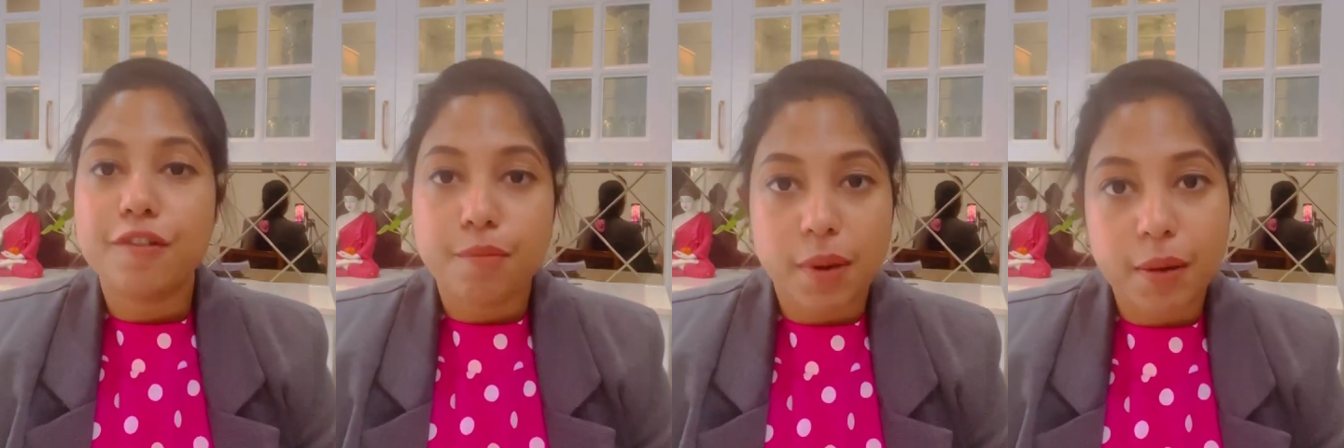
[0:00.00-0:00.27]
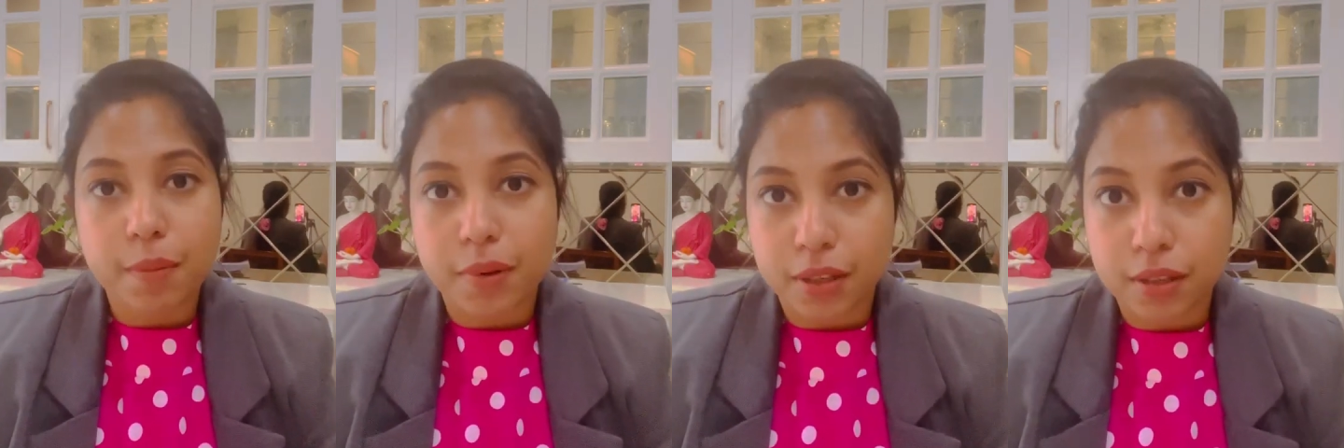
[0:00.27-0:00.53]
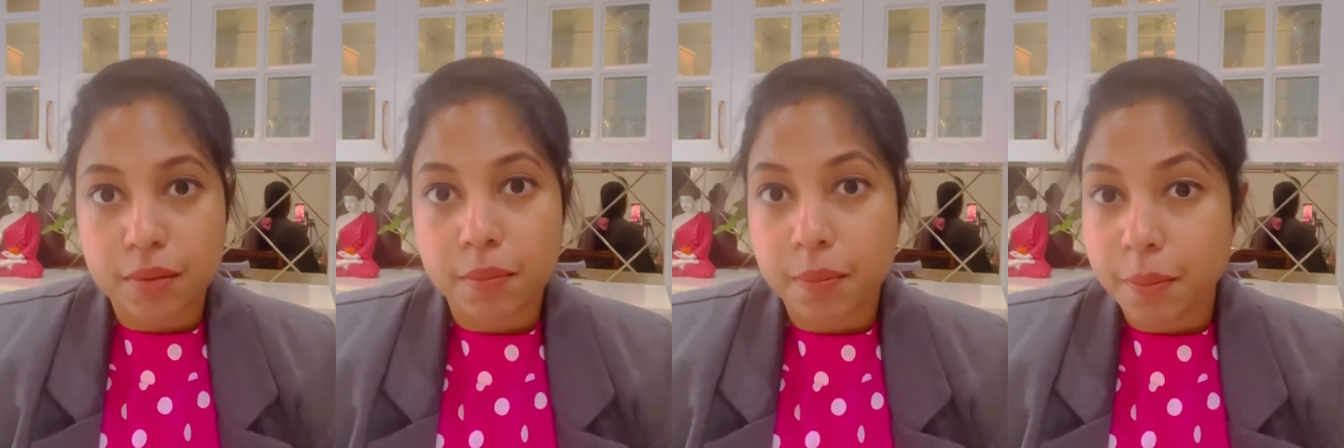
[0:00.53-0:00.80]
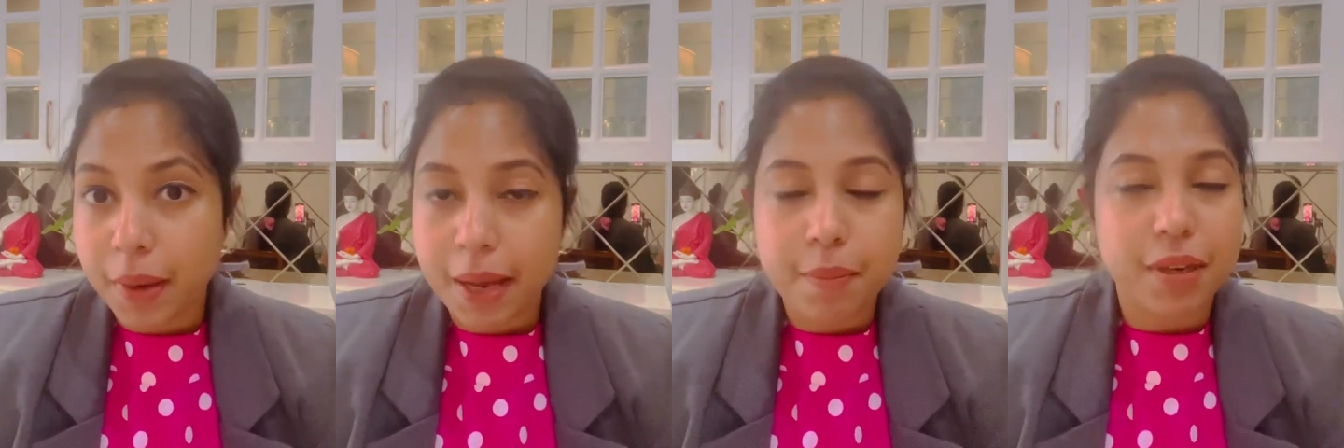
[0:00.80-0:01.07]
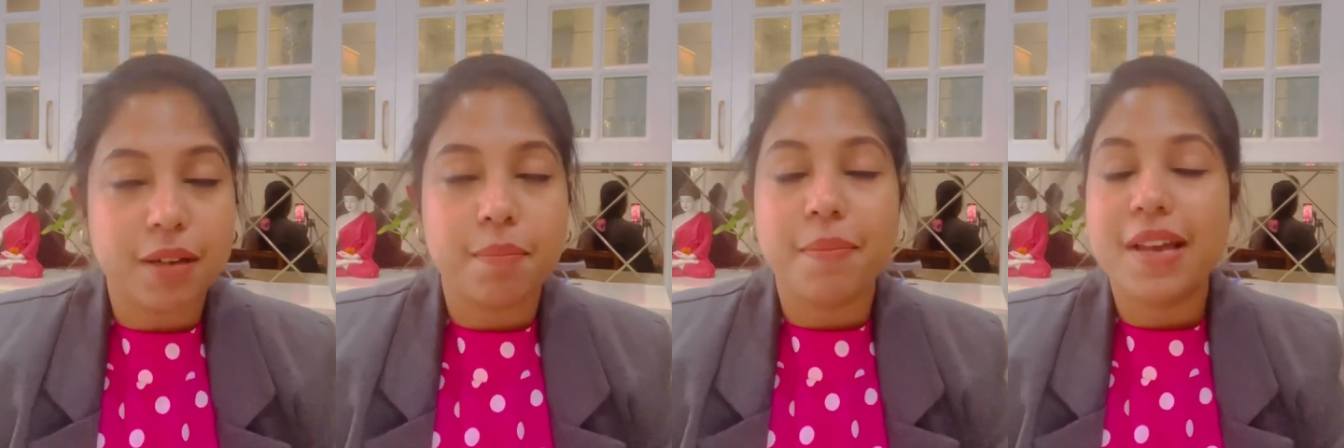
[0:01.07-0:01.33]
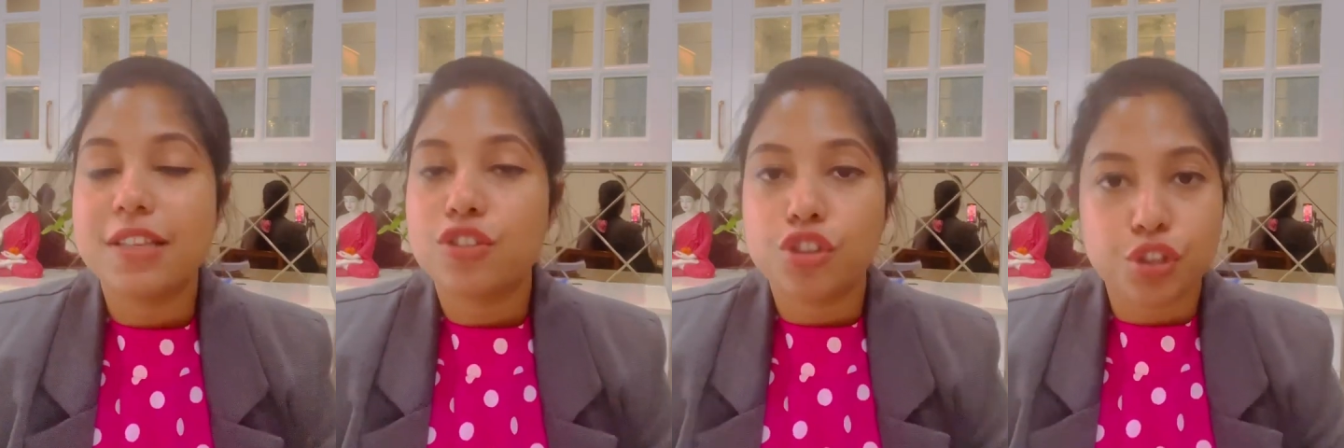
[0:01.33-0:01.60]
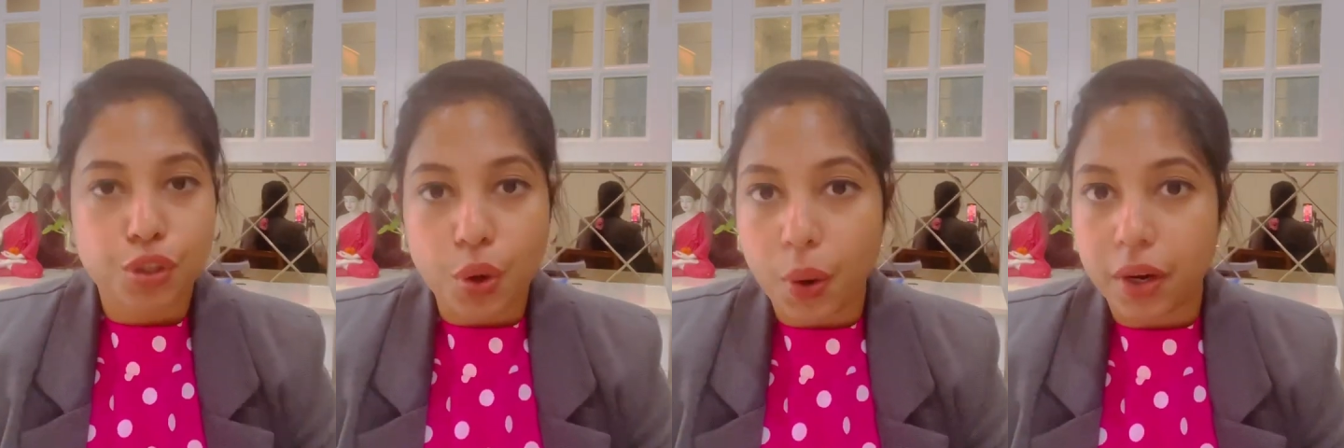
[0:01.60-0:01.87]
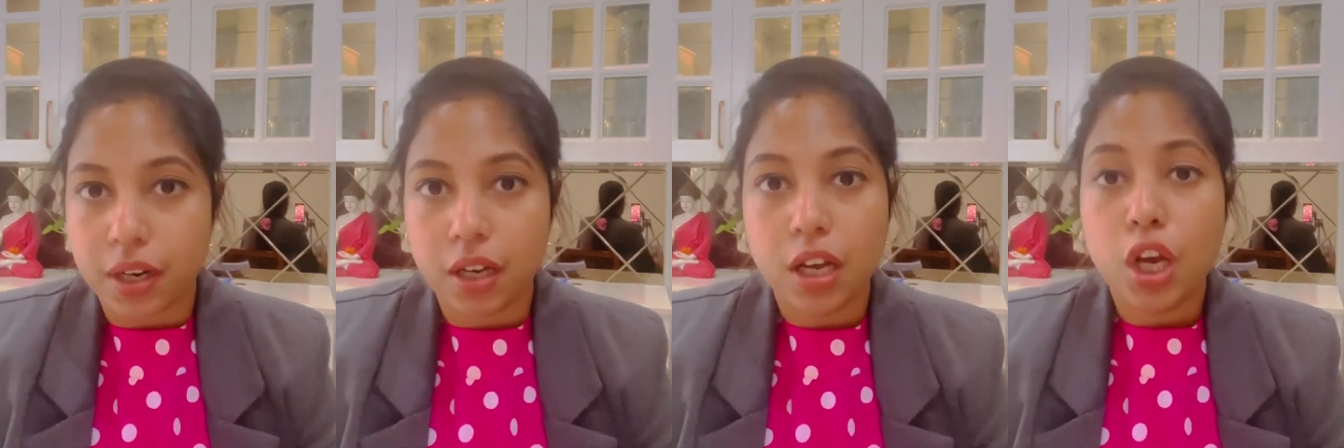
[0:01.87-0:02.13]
my best shot.